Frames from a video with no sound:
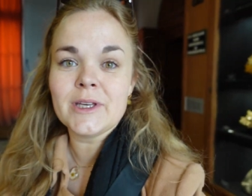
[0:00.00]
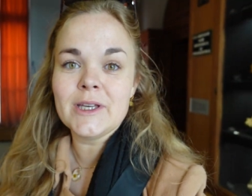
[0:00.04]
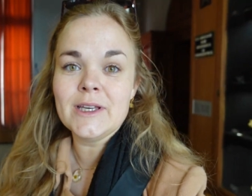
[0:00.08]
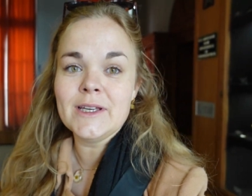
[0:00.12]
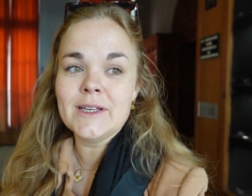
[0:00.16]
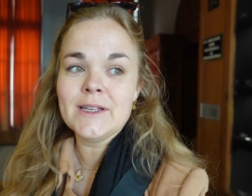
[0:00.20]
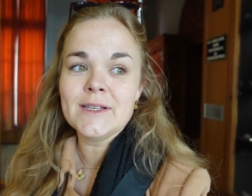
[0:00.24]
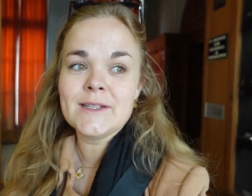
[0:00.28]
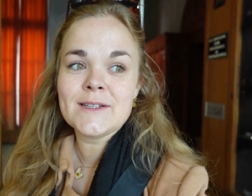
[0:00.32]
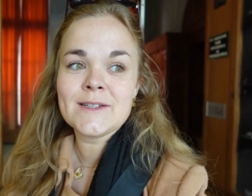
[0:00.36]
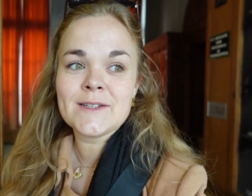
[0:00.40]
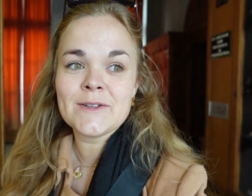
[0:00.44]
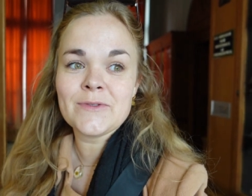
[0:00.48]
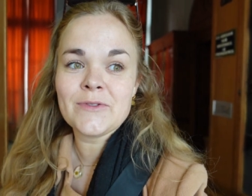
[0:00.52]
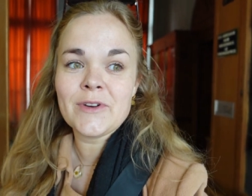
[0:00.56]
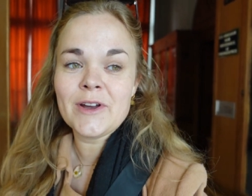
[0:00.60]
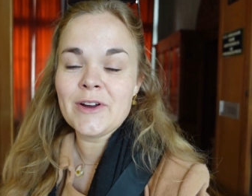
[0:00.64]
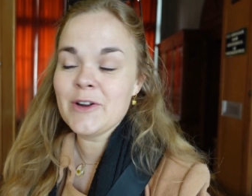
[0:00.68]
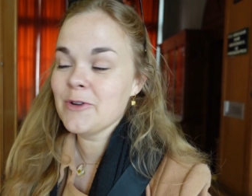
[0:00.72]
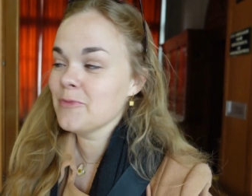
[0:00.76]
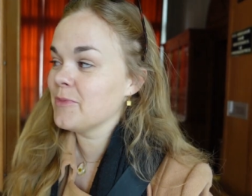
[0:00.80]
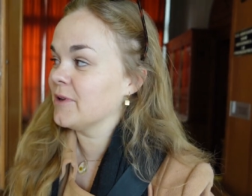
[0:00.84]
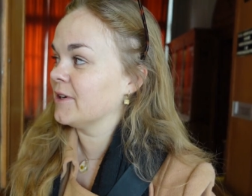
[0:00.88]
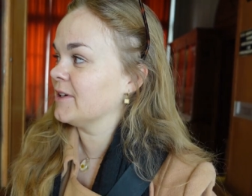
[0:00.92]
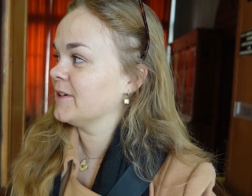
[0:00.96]
it's a
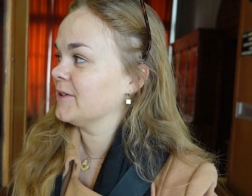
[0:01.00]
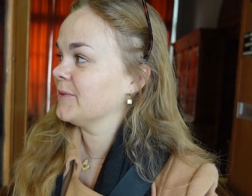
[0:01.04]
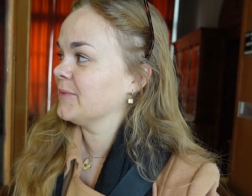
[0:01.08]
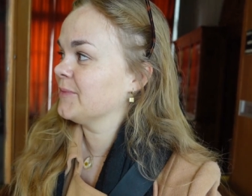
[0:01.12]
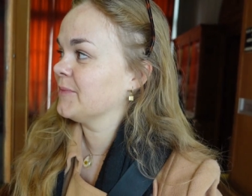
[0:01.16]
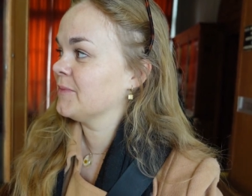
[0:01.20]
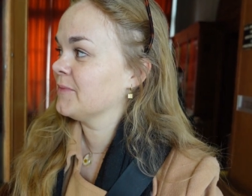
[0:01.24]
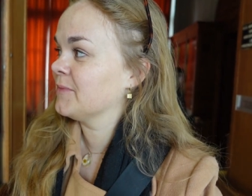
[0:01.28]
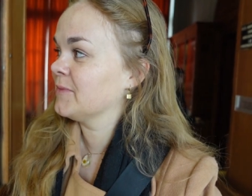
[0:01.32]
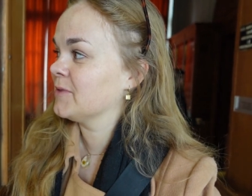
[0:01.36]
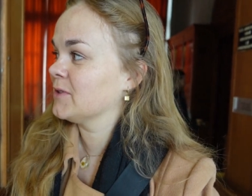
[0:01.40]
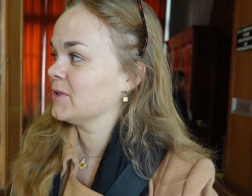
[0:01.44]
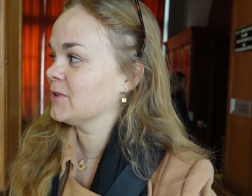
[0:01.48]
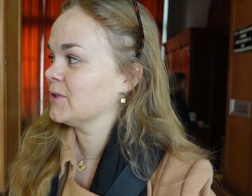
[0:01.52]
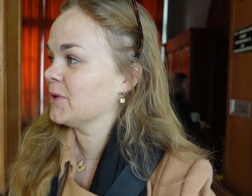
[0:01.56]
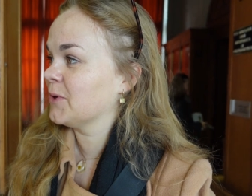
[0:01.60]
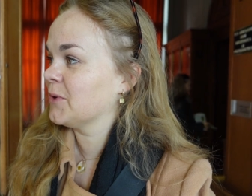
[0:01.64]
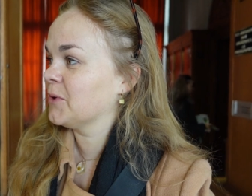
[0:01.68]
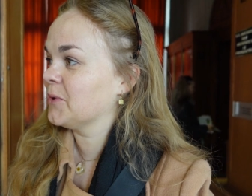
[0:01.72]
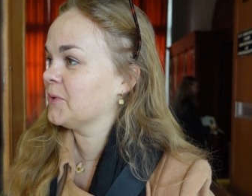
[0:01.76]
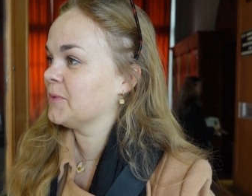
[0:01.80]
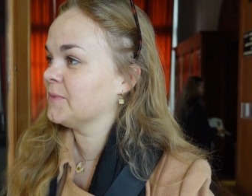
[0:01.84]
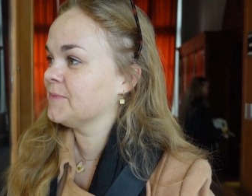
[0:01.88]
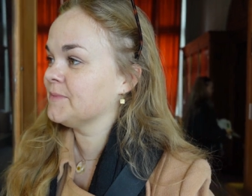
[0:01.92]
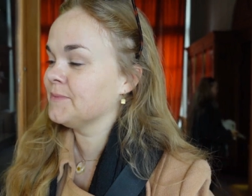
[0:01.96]
very big, so
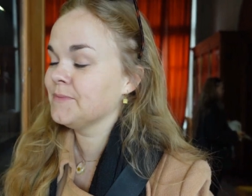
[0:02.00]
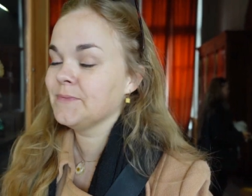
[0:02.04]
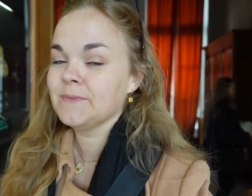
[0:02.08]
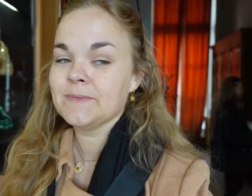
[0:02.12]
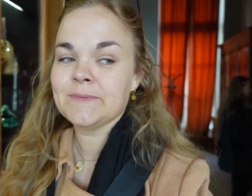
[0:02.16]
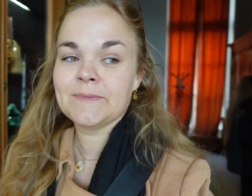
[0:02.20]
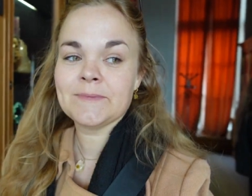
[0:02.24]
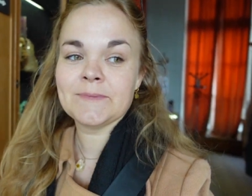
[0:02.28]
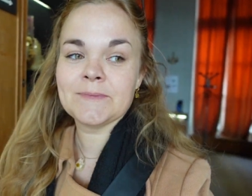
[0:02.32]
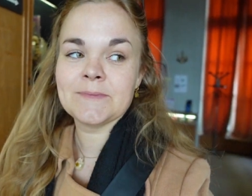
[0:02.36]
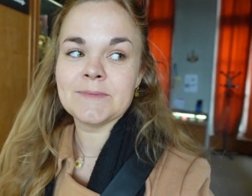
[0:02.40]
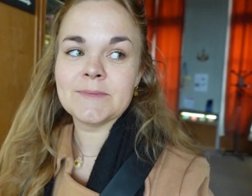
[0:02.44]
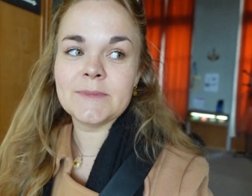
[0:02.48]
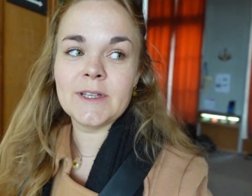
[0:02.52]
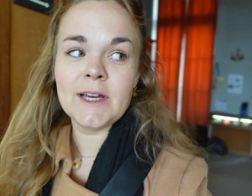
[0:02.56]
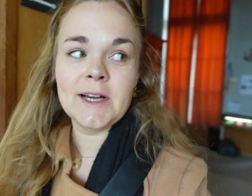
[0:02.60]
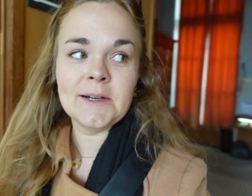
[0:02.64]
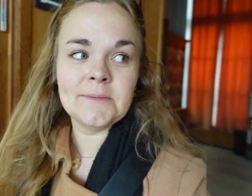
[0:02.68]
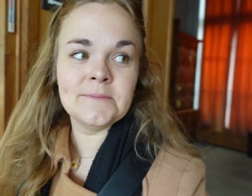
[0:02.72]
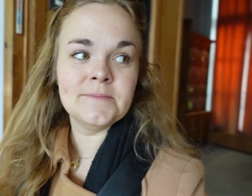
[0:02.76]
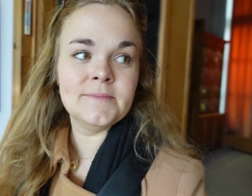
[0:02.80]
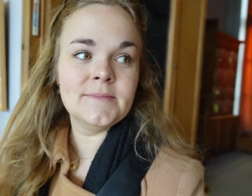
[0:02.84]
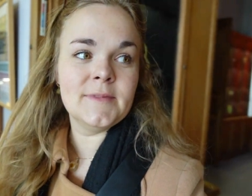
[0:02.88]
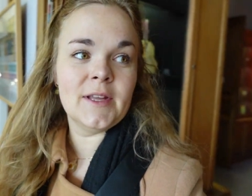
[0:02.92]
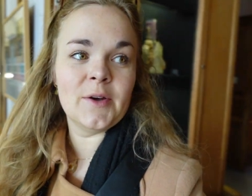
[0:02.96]
yeah,
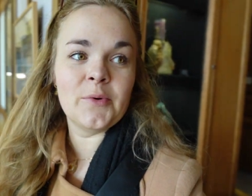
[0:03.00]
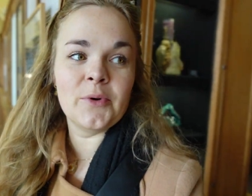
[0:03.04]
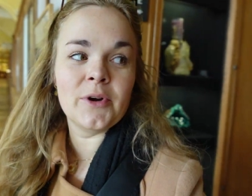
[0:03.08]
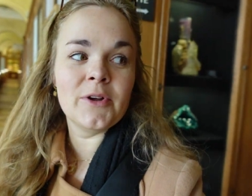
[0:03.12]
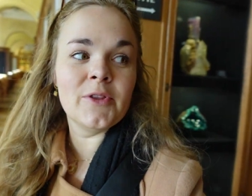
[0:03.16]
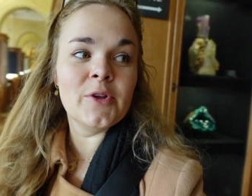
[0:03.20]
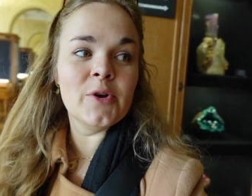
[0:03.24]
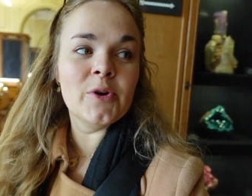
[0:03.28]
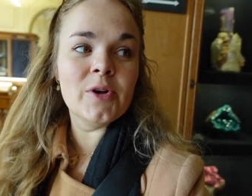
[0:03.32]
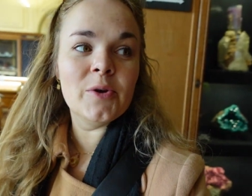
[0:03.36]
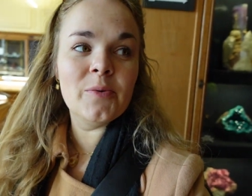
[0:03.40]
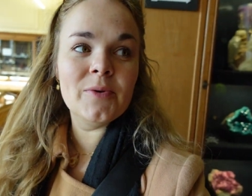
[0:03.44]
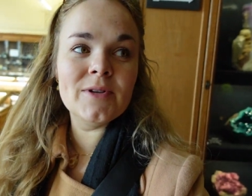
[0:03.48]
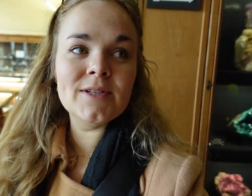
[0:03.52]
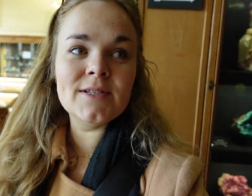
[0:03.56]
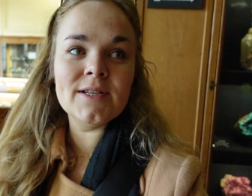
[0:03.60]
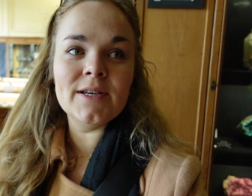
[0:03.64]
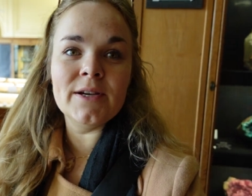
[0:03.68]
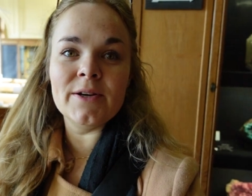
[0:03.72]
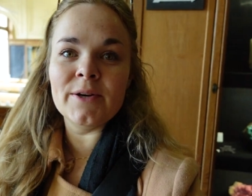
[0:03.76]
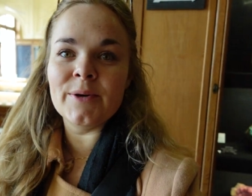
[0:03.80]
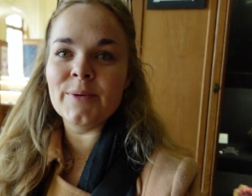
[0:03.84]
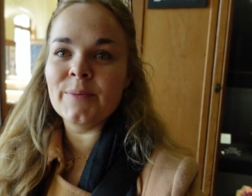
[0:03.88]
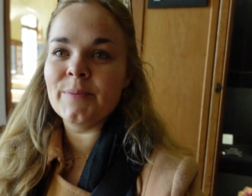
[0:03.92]
we're the only ones here.